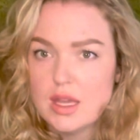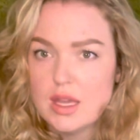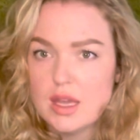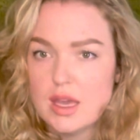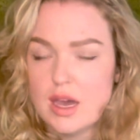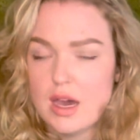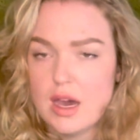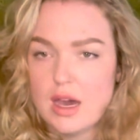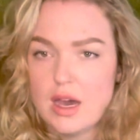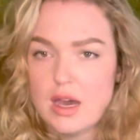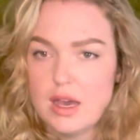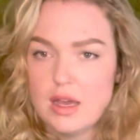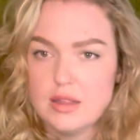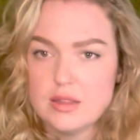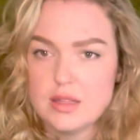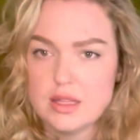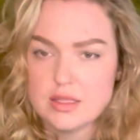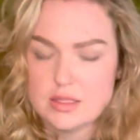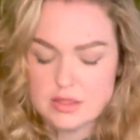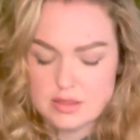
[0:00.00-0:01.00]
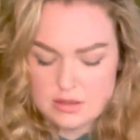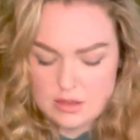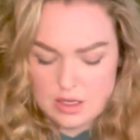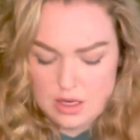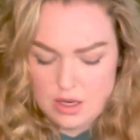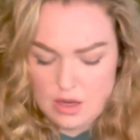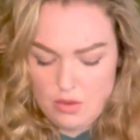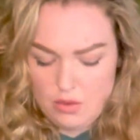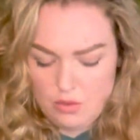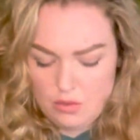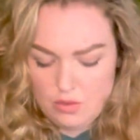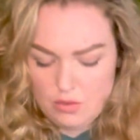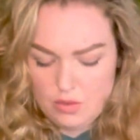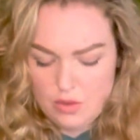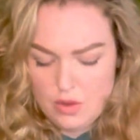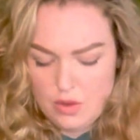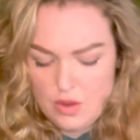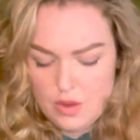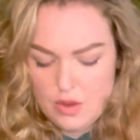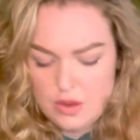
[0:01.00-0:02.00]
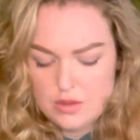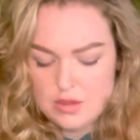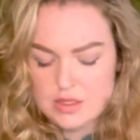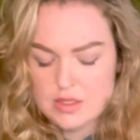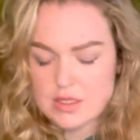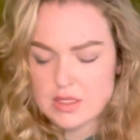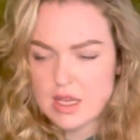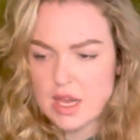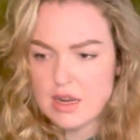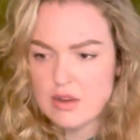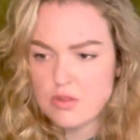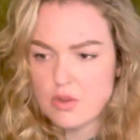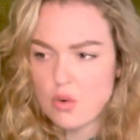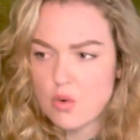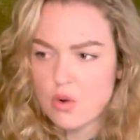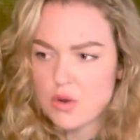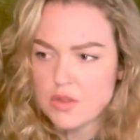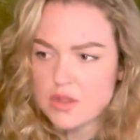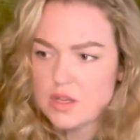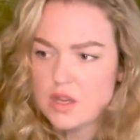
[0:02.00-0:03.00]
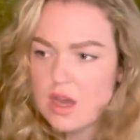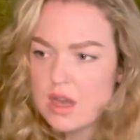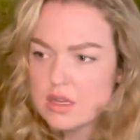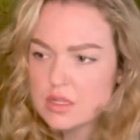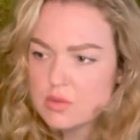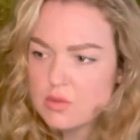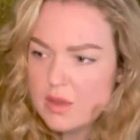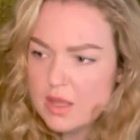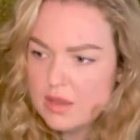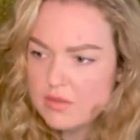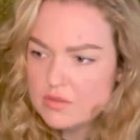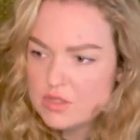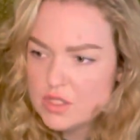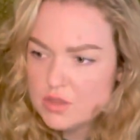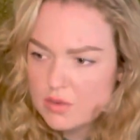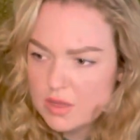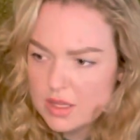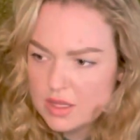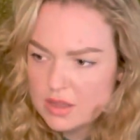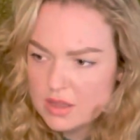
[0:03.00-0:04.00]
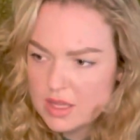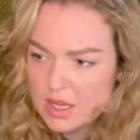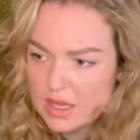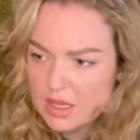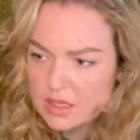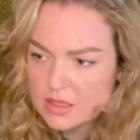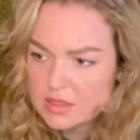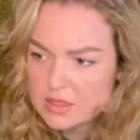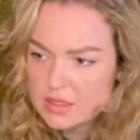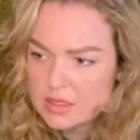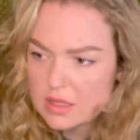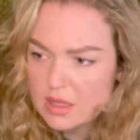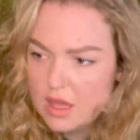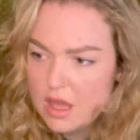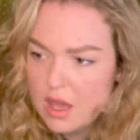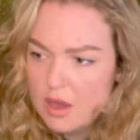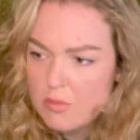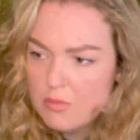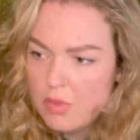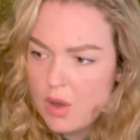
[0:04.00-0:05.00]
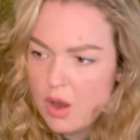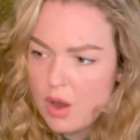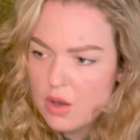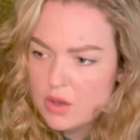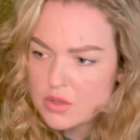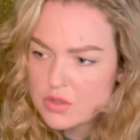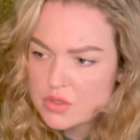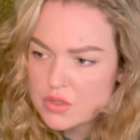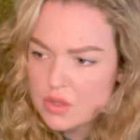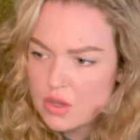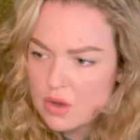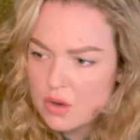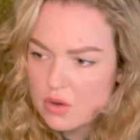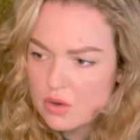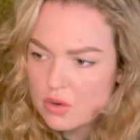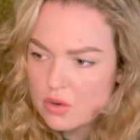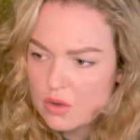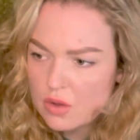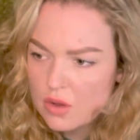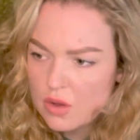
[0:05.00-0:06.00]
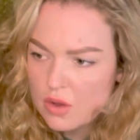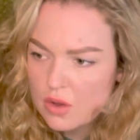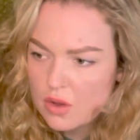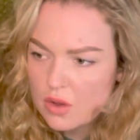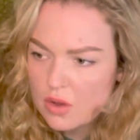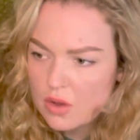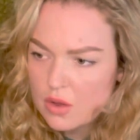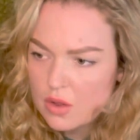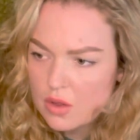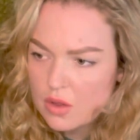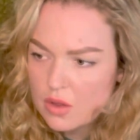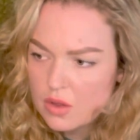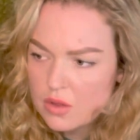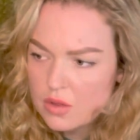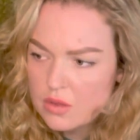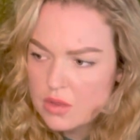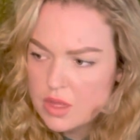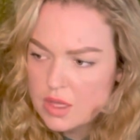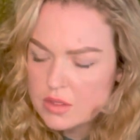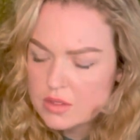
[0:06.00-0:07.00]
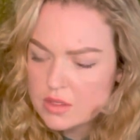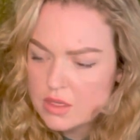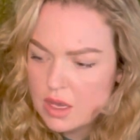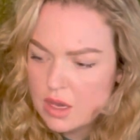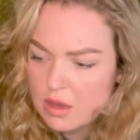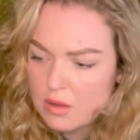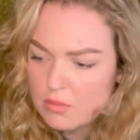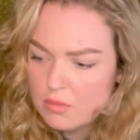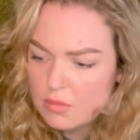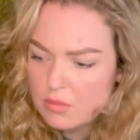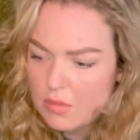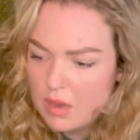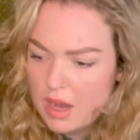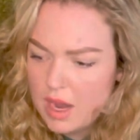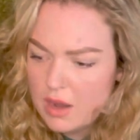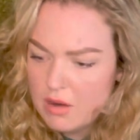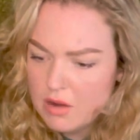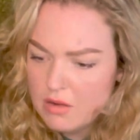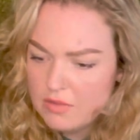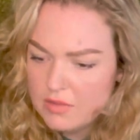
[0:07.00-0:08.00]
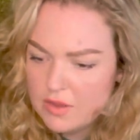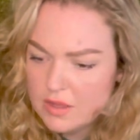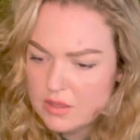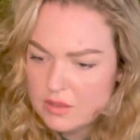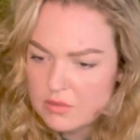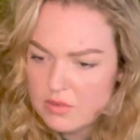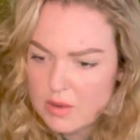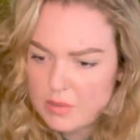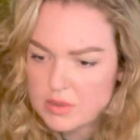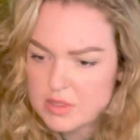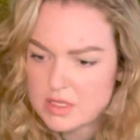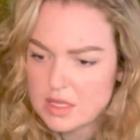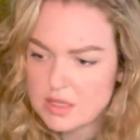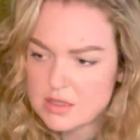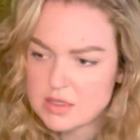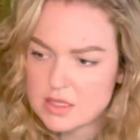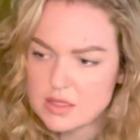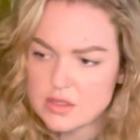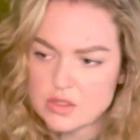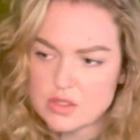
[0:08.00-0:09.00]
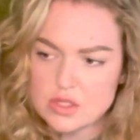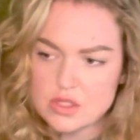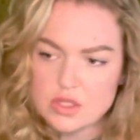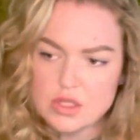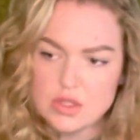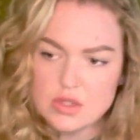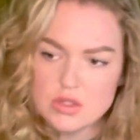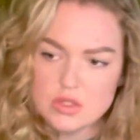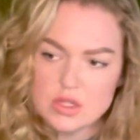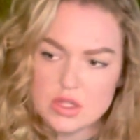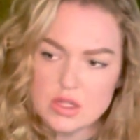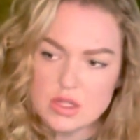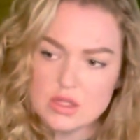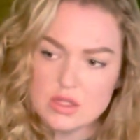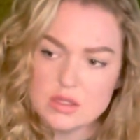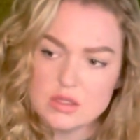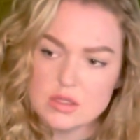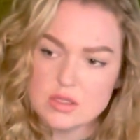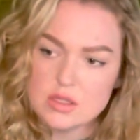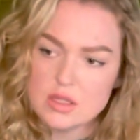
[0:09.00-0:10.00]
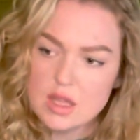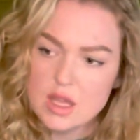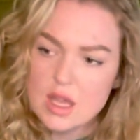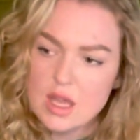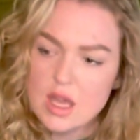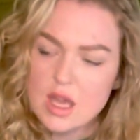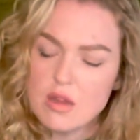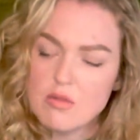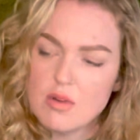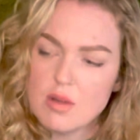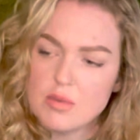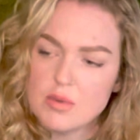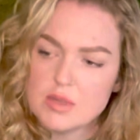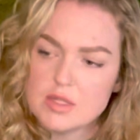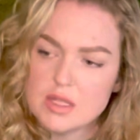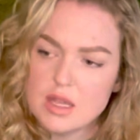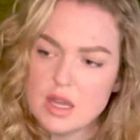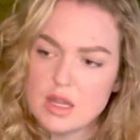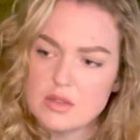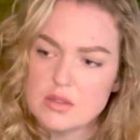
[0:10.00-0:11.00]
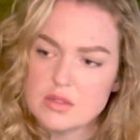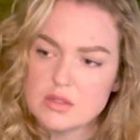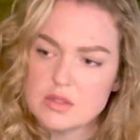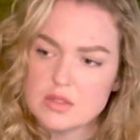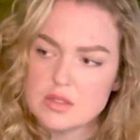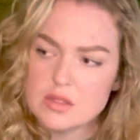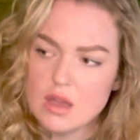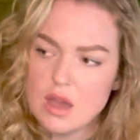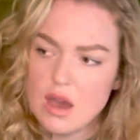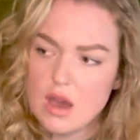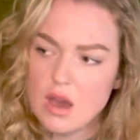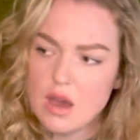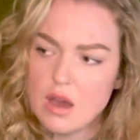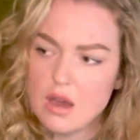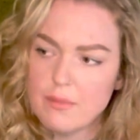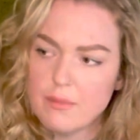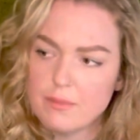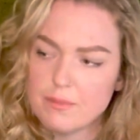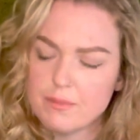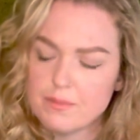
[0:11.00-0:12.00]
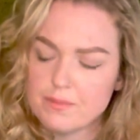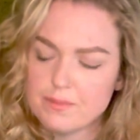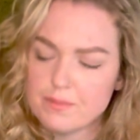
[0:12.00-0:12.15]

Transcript: This is kind of the orthodox way of doing things. But also, this Hierophant represents institutions. It represents a